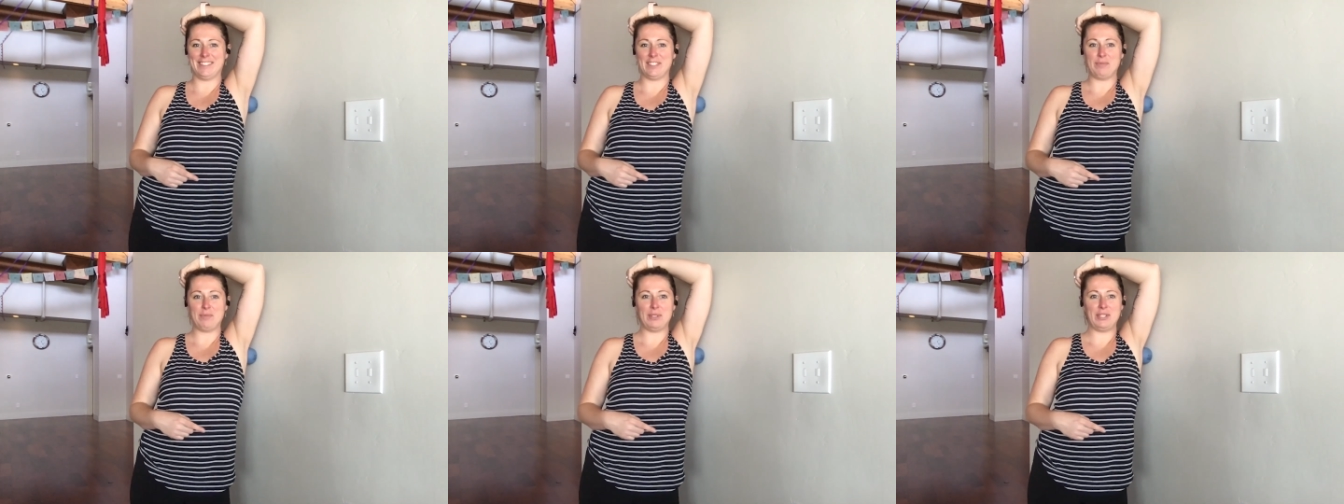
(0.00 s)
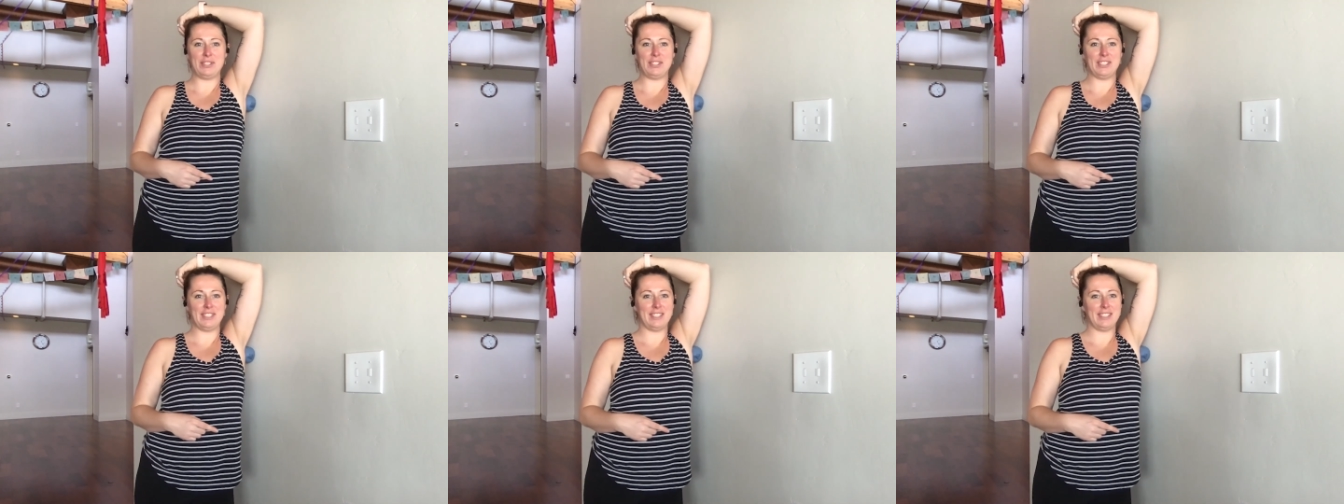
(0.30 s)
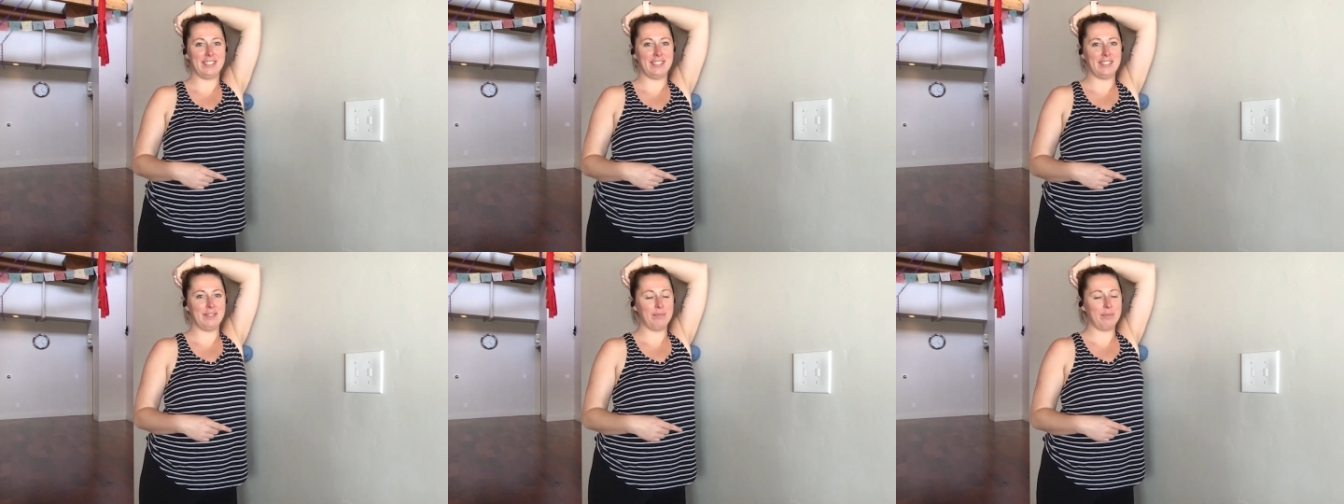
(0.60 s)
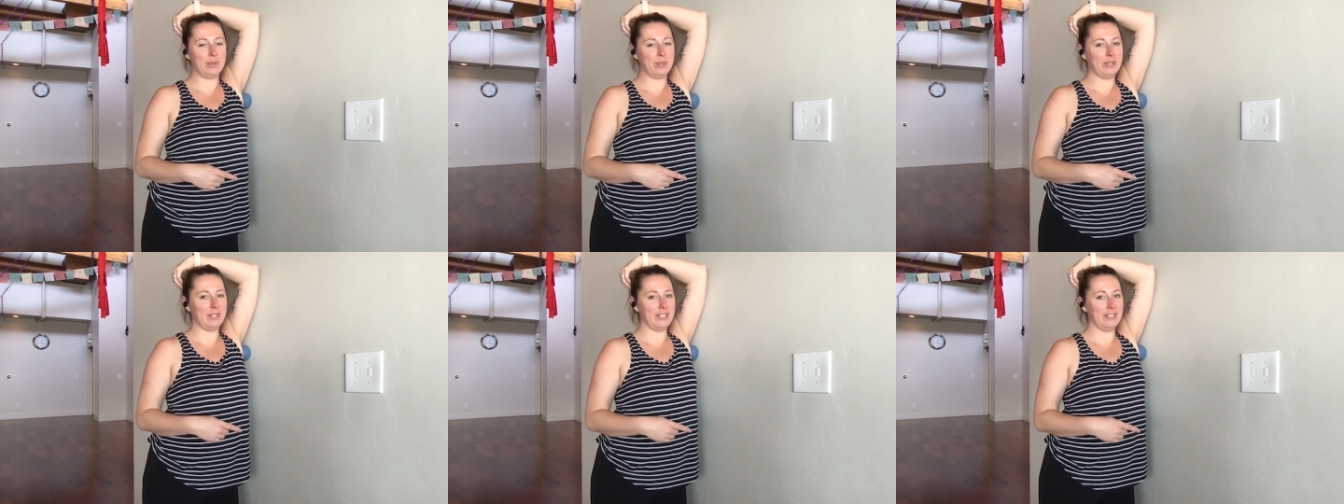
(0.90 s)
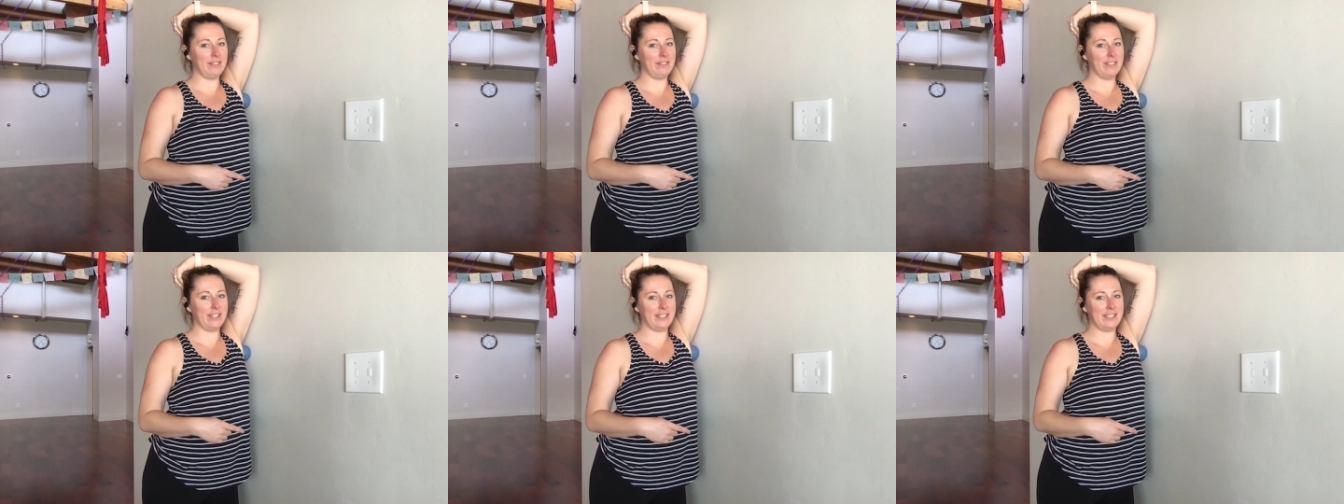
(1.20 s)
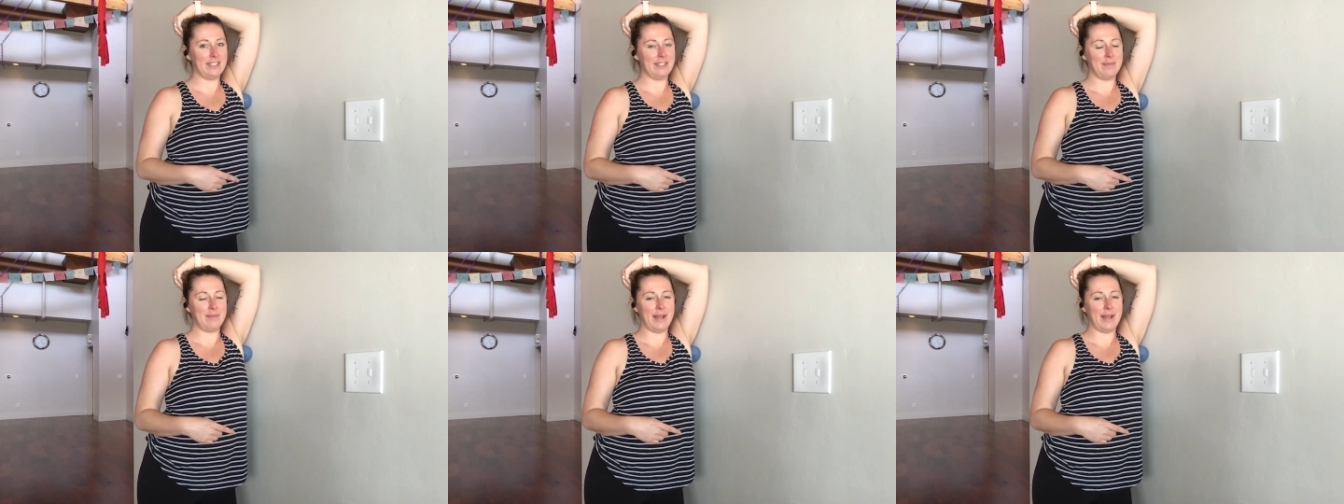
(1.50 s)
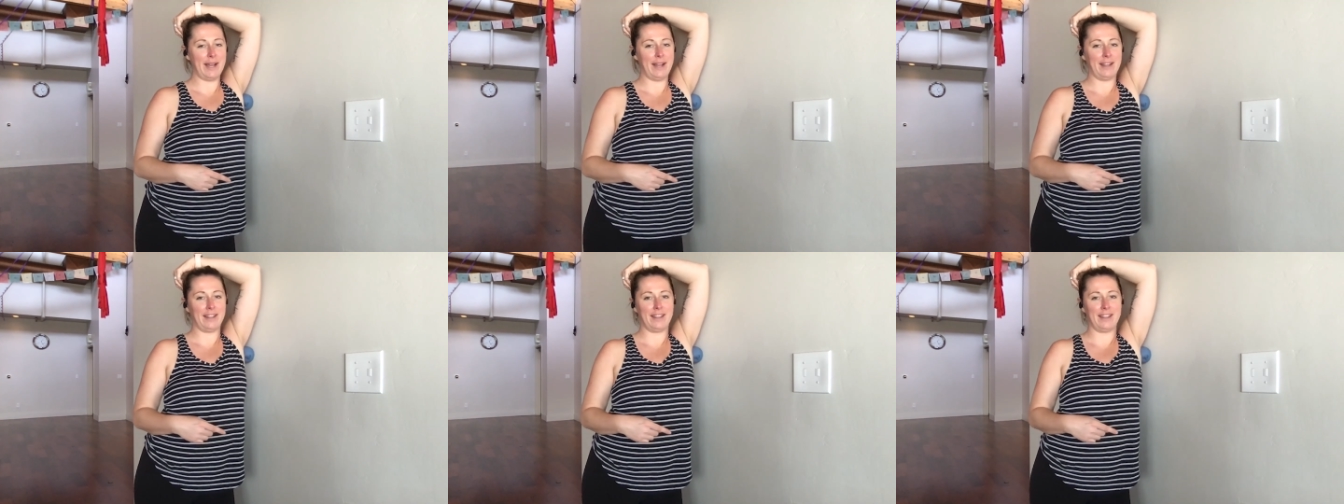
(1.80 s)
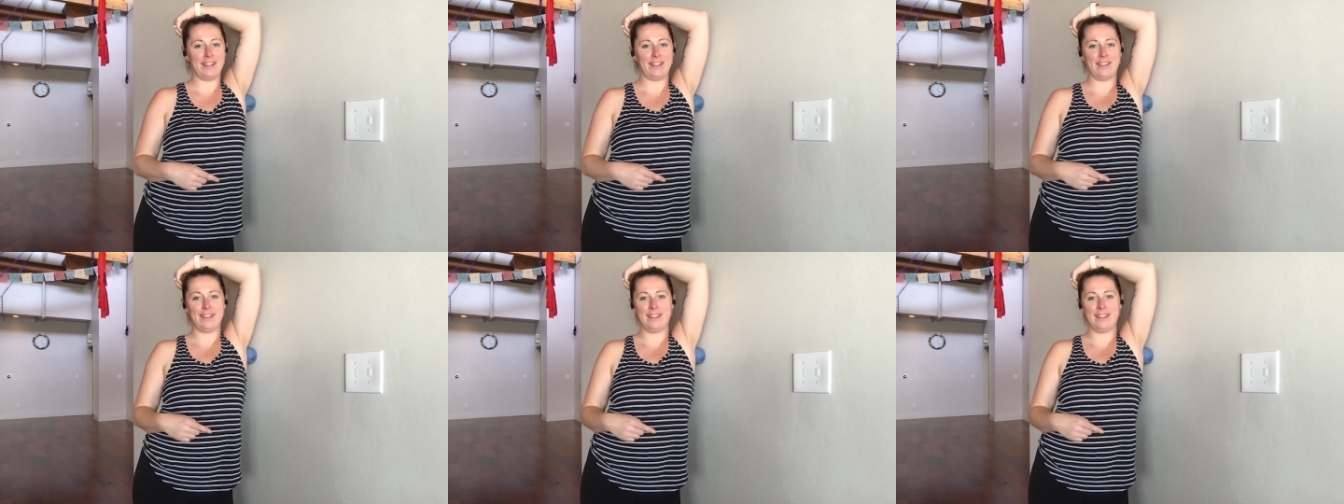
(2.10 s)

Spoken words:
So pushing and pulling front to back.